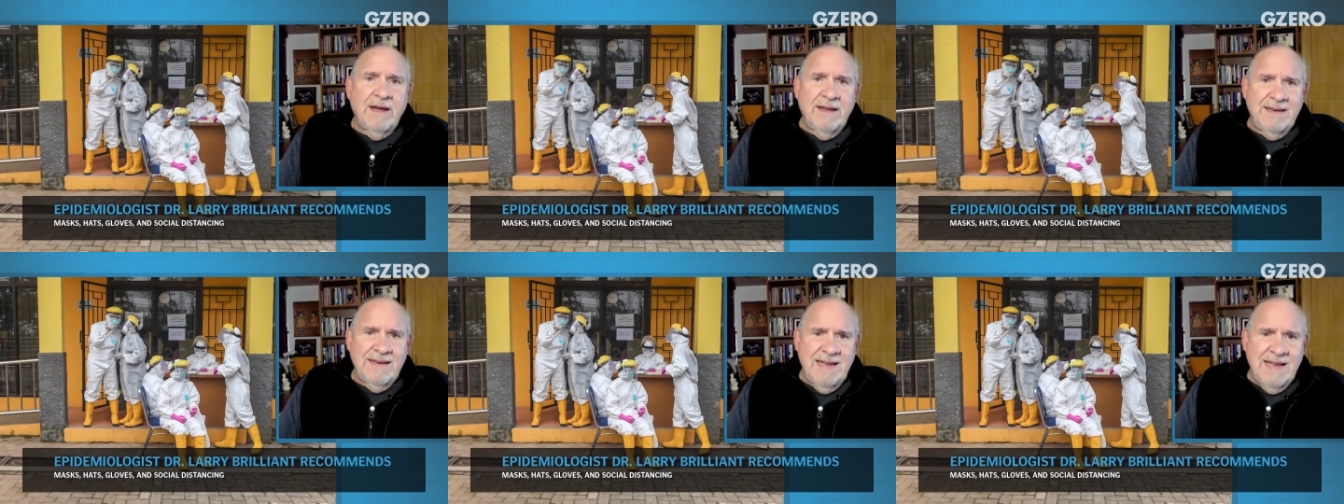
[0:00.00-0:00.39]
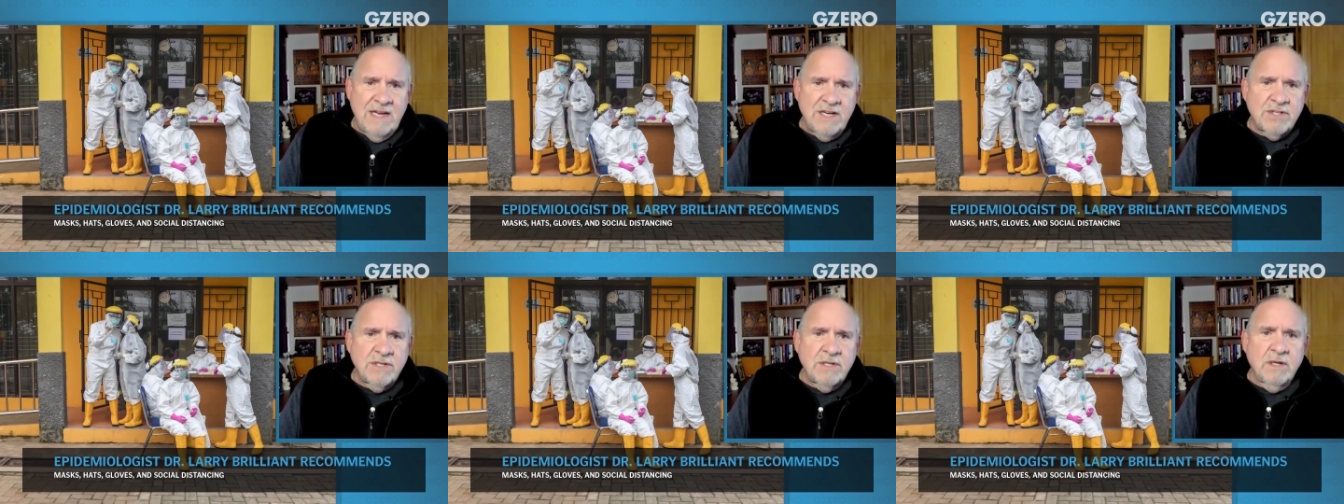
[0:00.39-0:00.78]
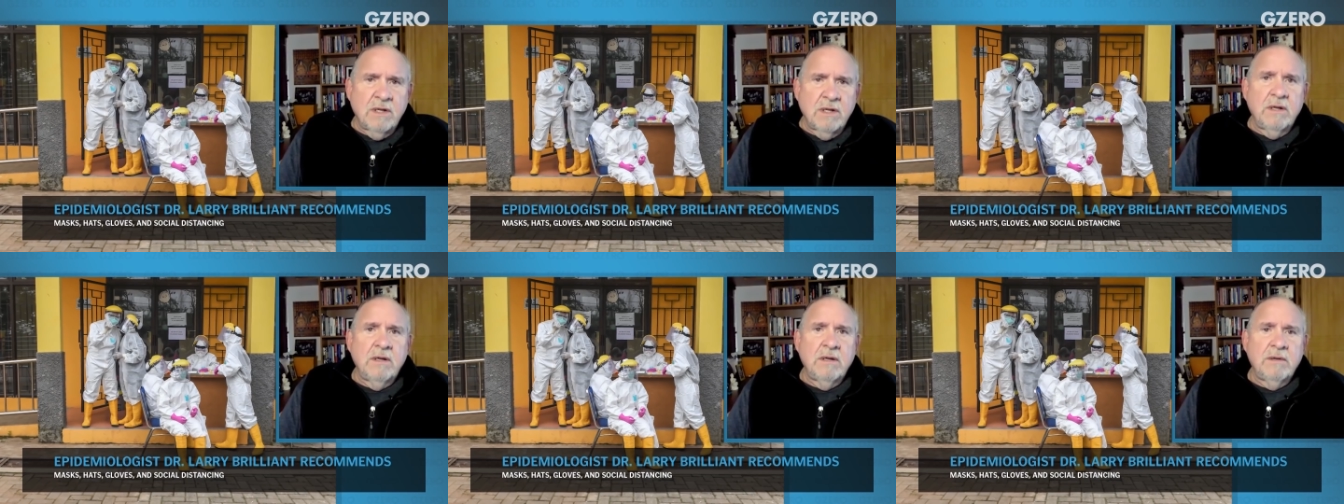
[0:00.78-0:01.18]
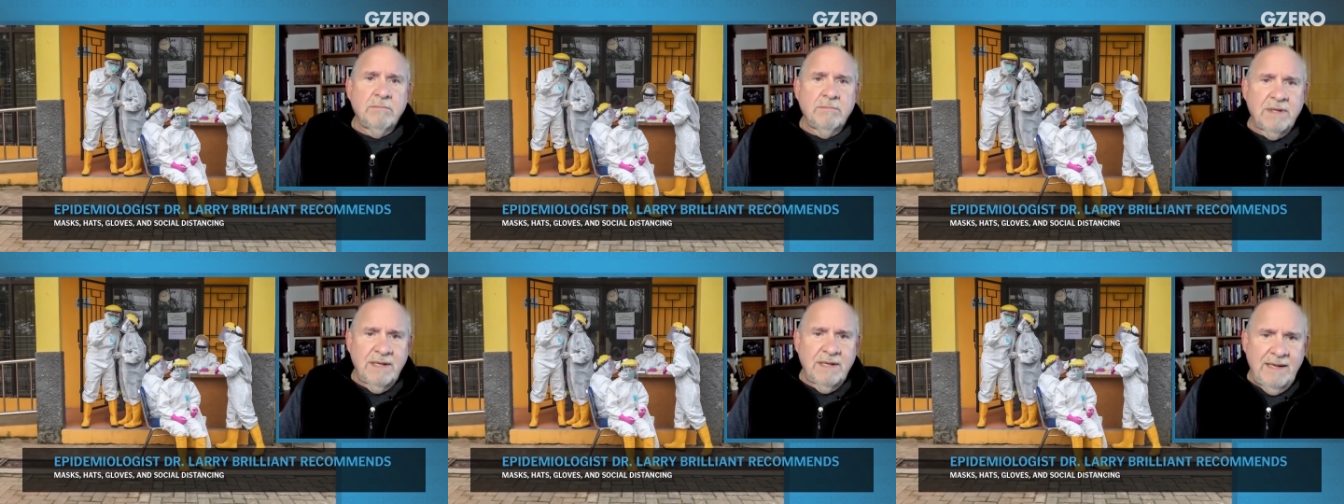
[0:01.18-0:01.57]
a national
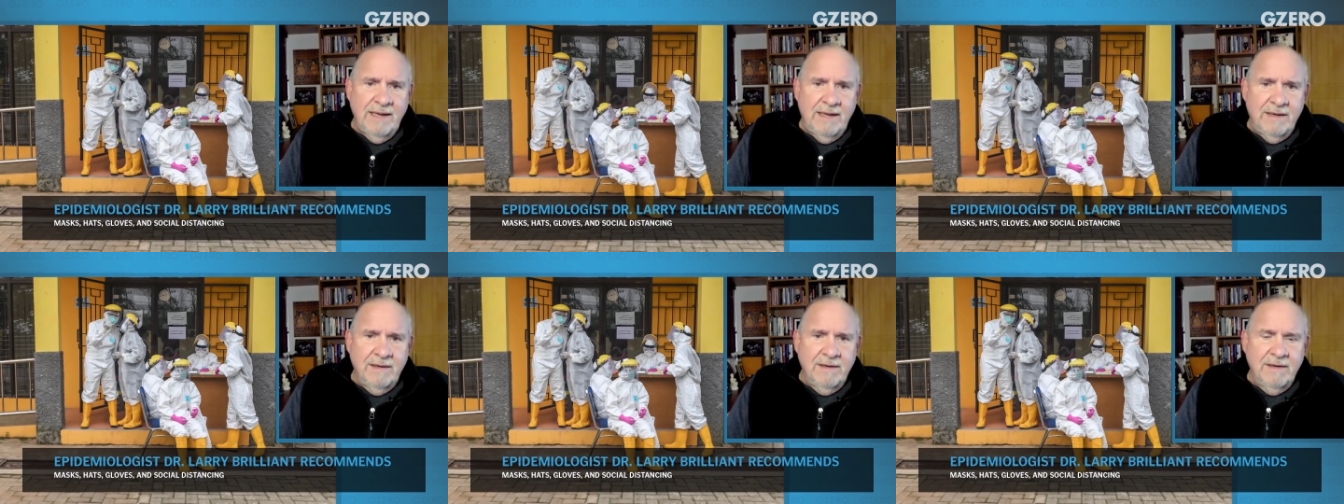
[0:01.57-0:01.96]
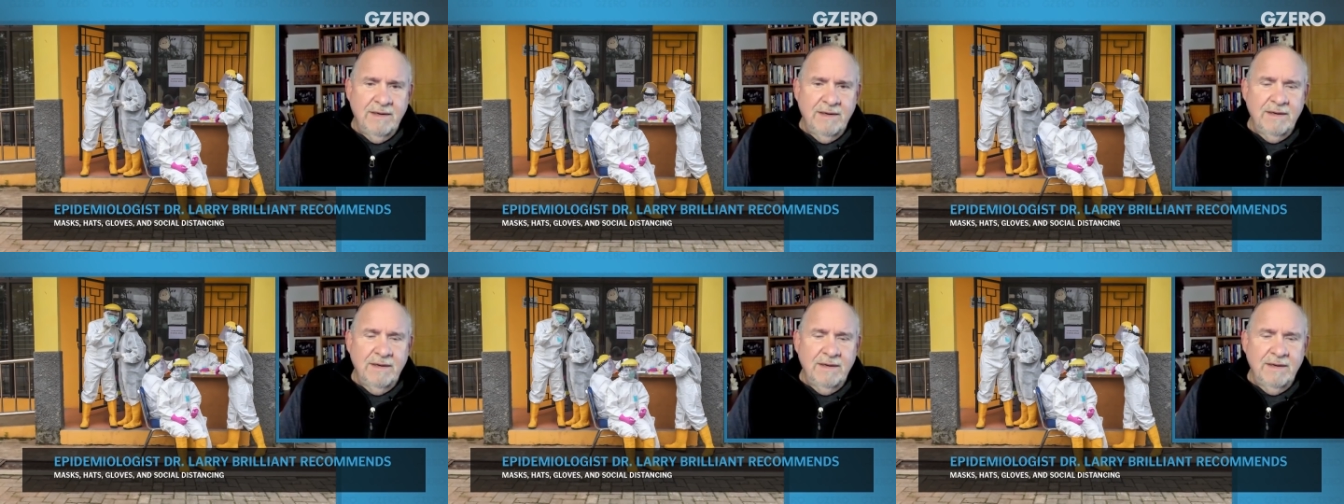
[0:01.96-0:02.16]
plan